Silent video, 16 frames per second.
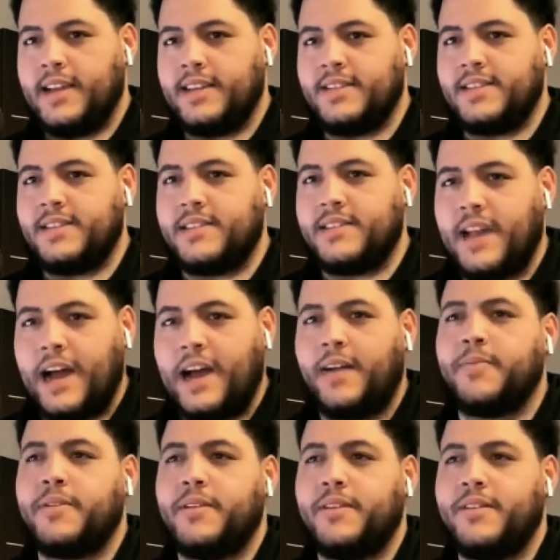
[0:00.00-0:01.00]
and
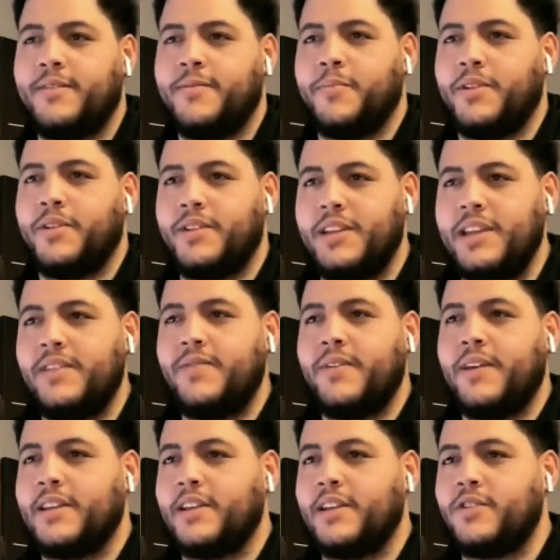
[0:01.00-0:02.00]
stopped
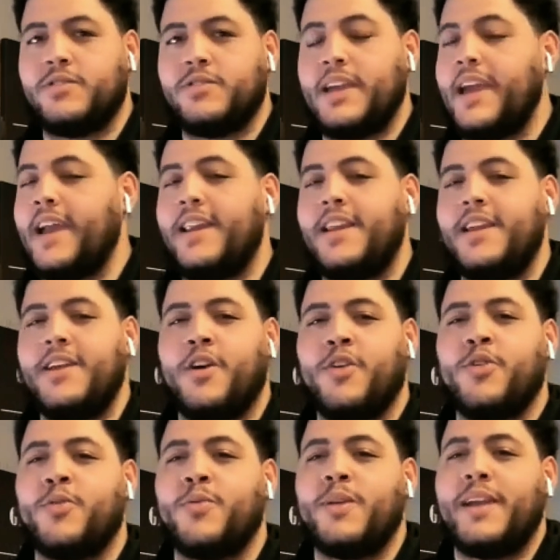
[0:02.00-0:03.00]
believing that there's any
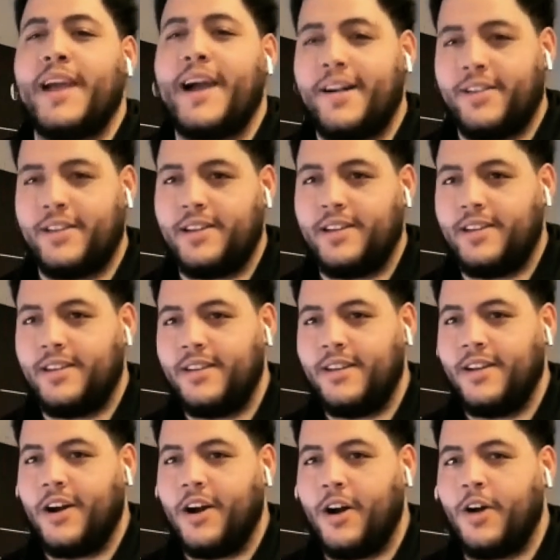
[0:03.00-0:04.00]
other reality
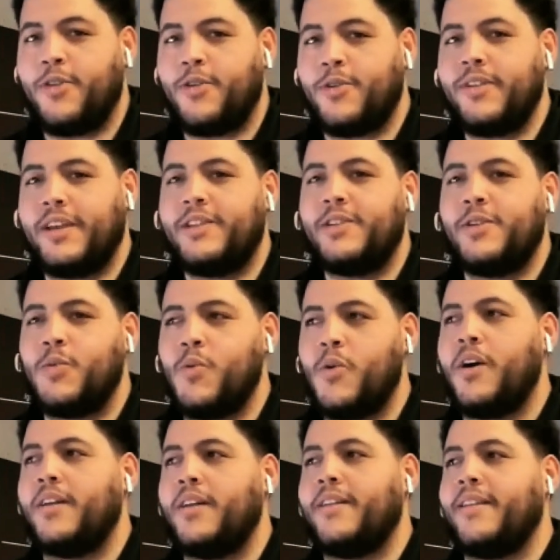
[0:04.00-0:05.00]
other than the
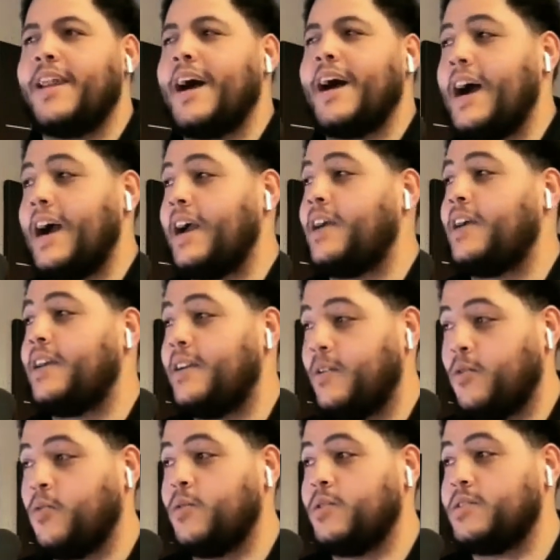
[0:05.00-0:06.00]
one that I
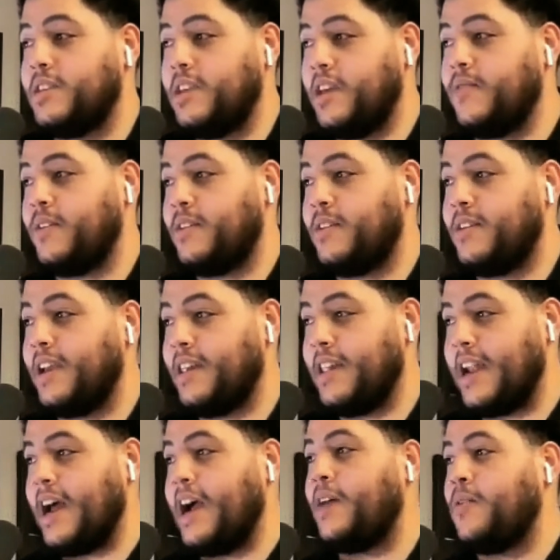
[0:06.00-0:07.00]
was given and
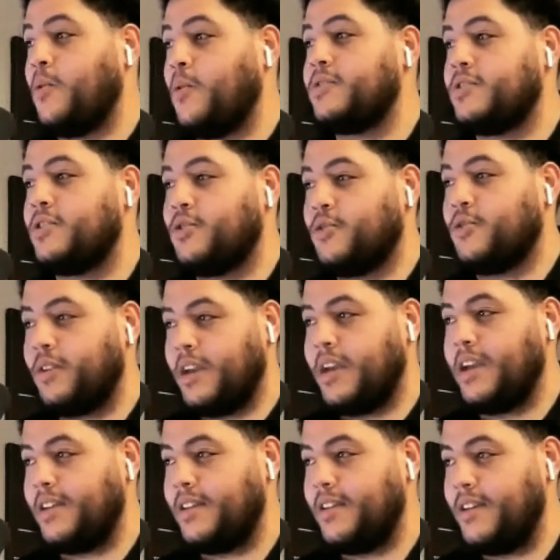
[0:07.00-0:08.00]
that I want to
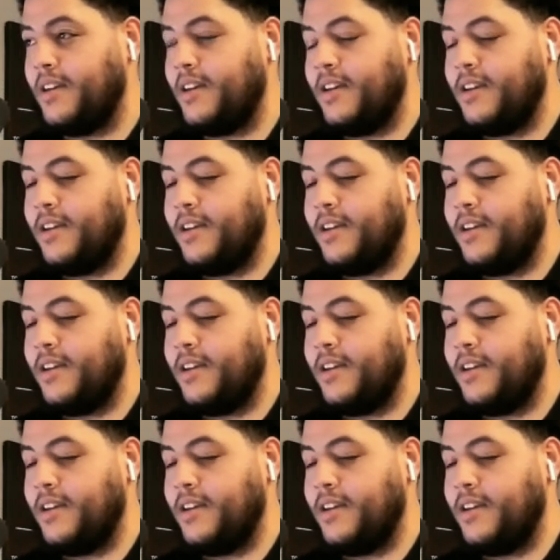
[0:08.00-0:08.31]
create,